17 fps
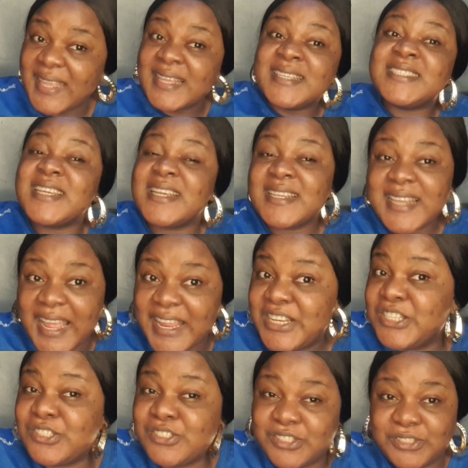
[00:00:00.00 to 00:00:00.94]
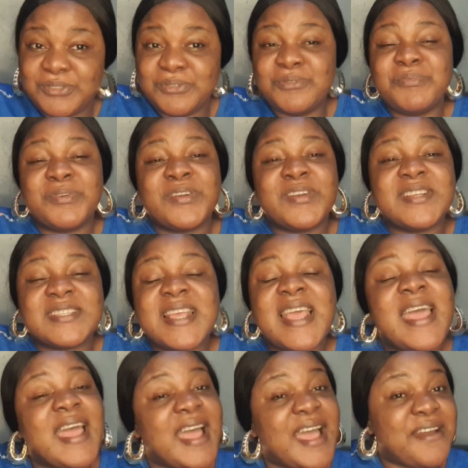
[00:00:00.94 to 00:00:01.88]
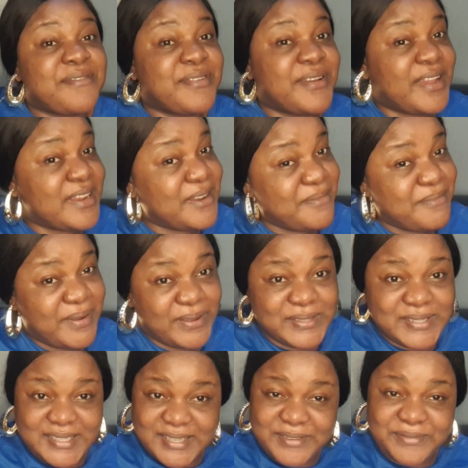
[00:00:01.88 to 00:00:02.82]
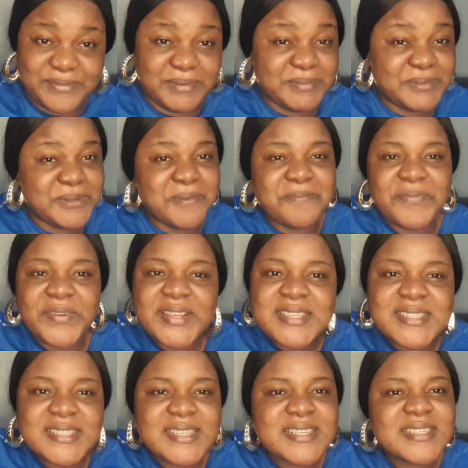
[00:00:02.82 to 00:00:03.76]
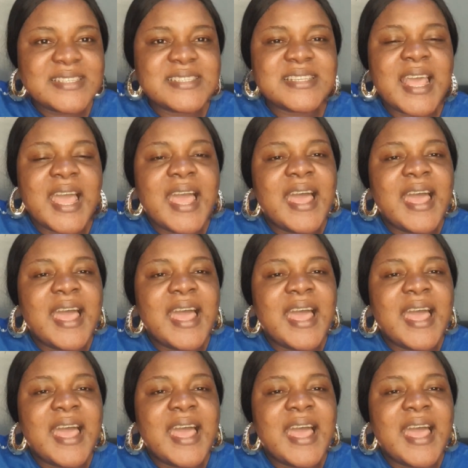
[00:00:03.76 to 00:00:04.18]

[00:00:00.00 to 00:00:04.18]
gender issue, because I've heard about it from some persons,